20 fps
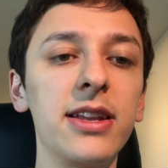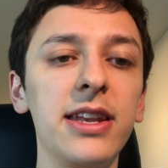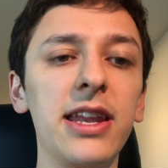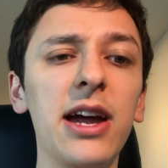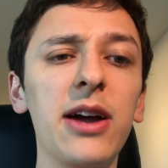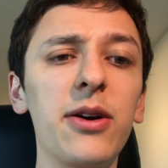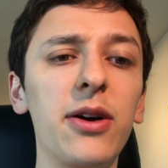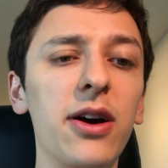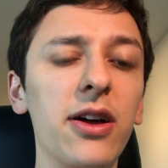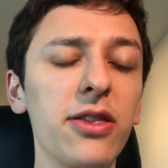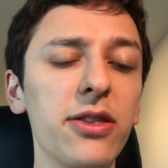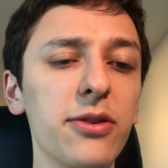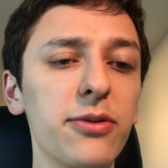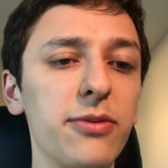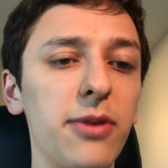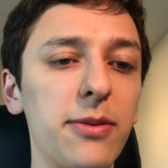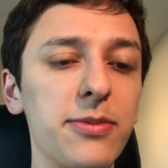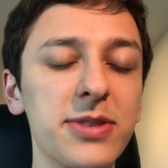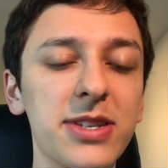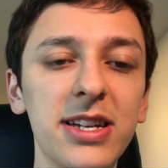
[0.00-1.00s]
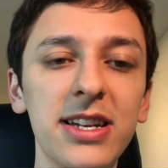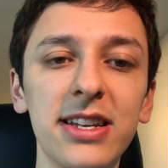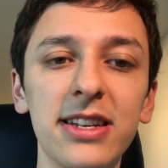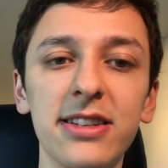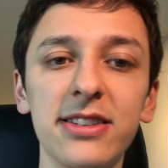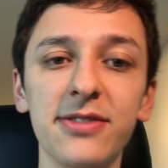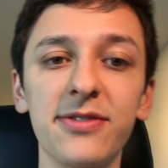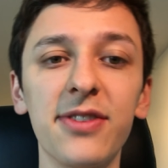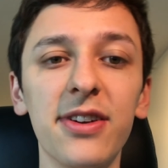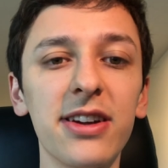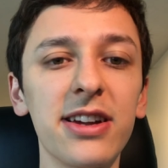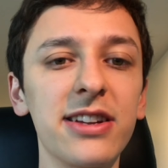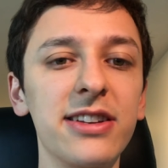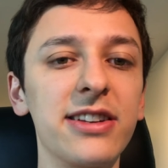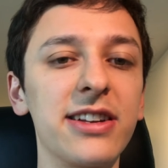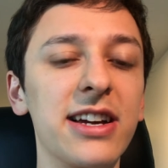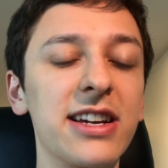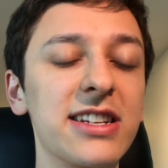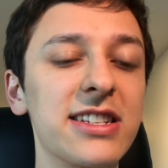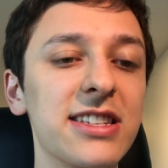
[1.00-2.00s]
Now on their website, it is very
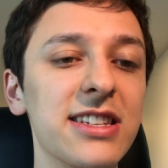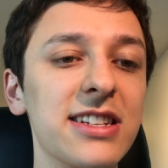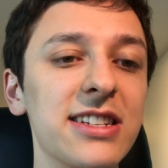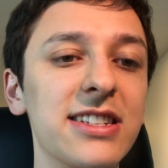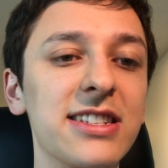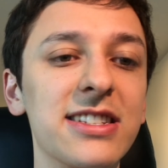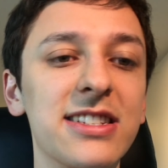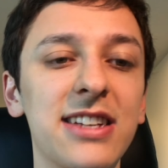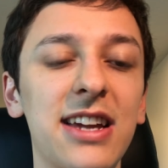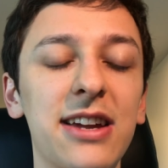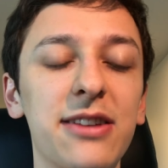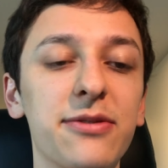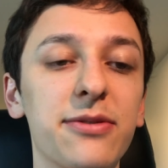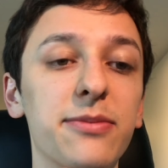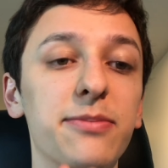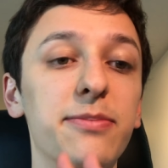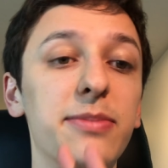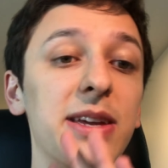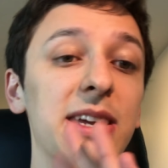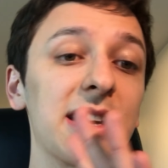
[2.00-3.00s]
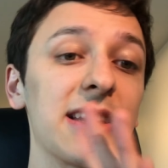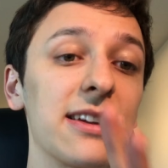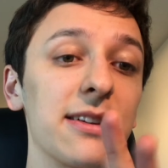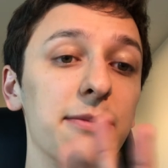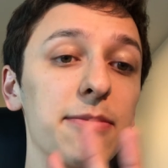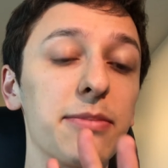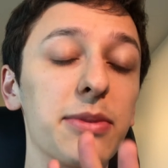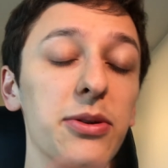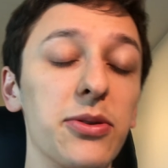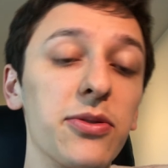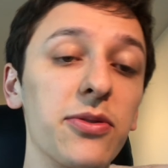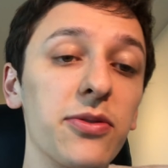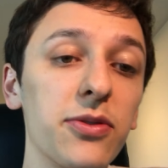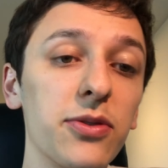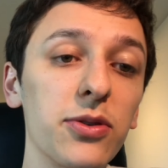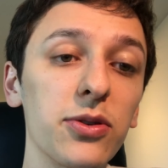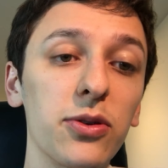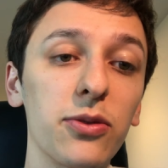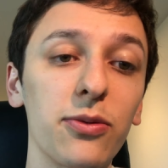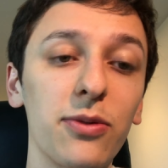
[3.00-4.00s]
nicely designed with big,
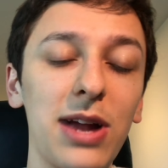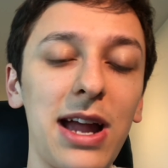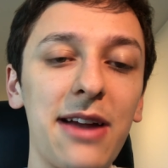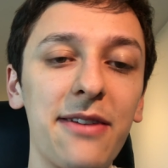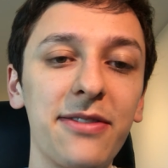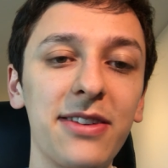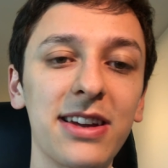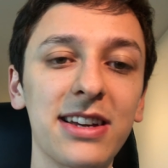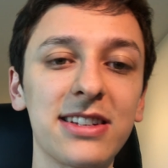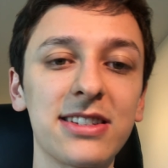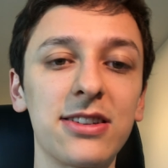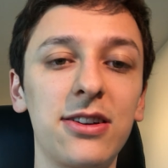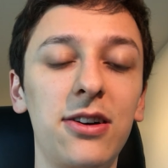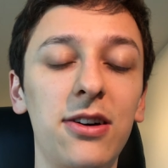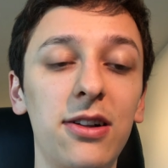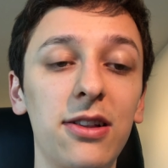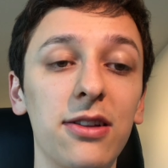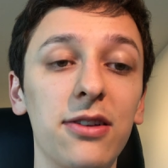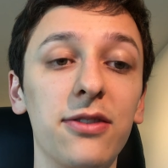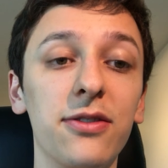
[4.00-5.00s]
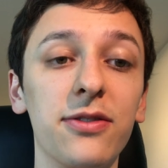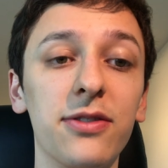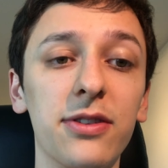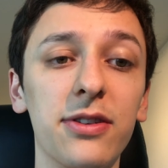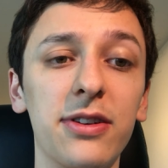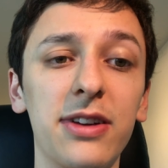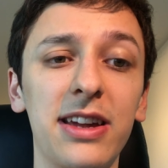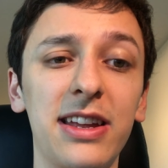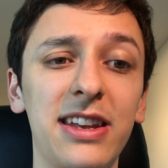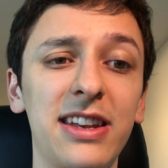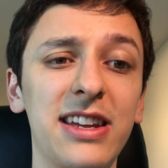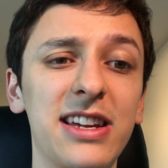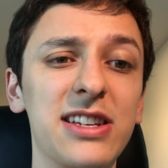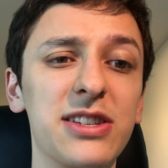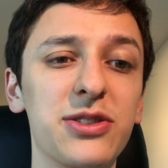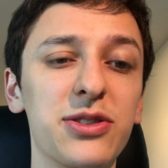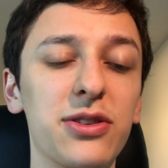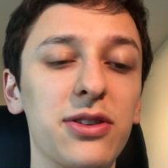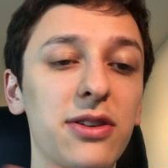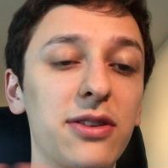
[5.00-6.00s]
beautiful graphics all over and
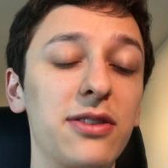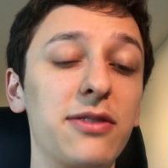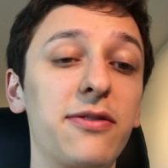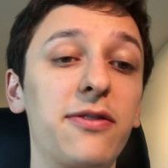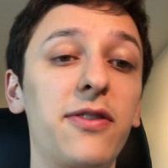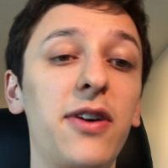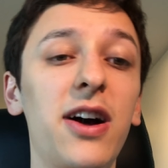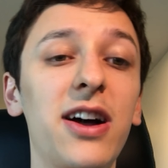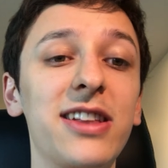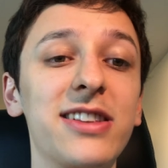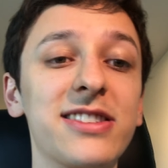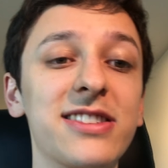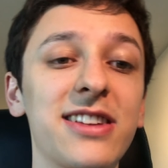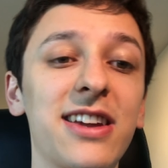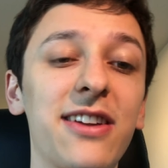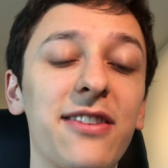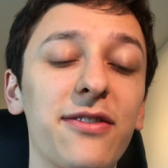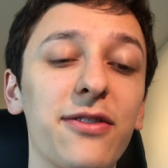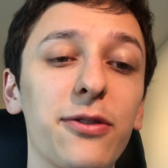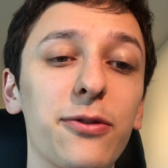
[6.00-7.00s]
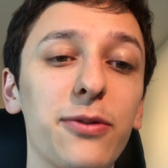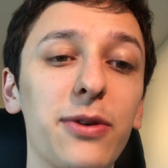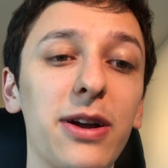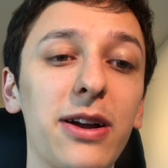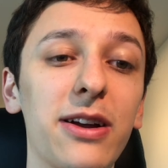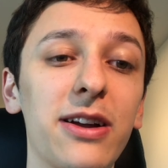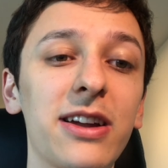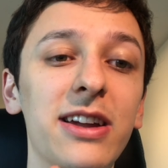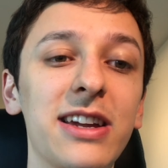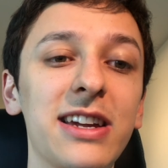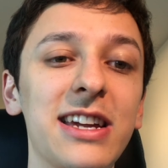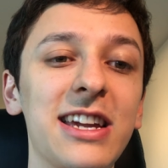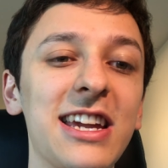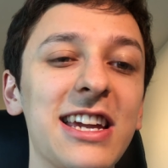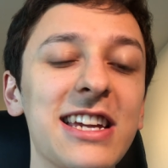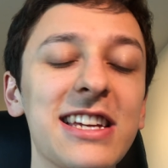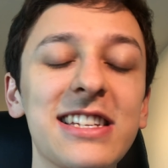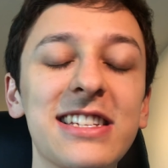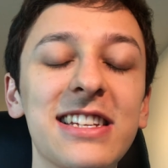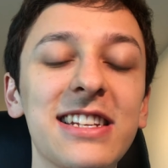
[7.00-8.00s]
nice fonts everywhere,
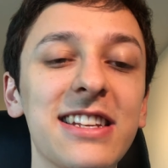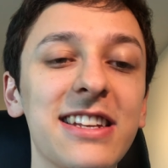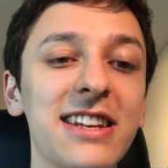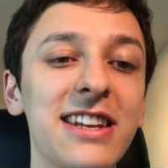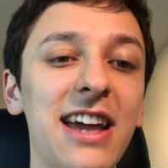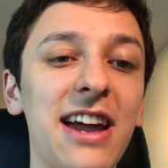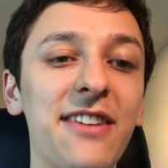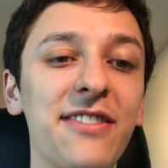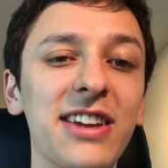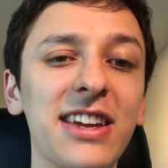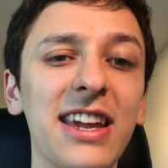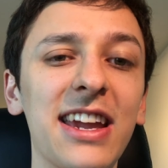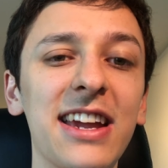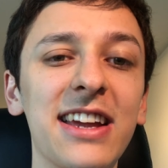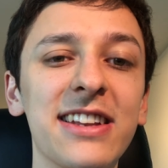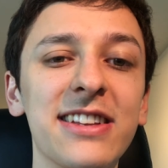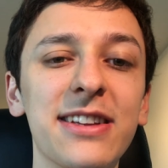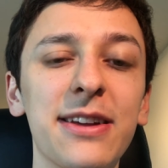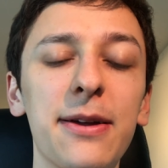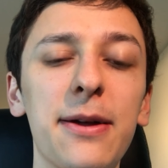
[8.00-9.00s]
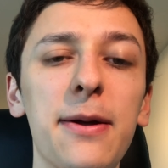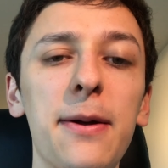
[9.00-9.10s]
easy to navigate.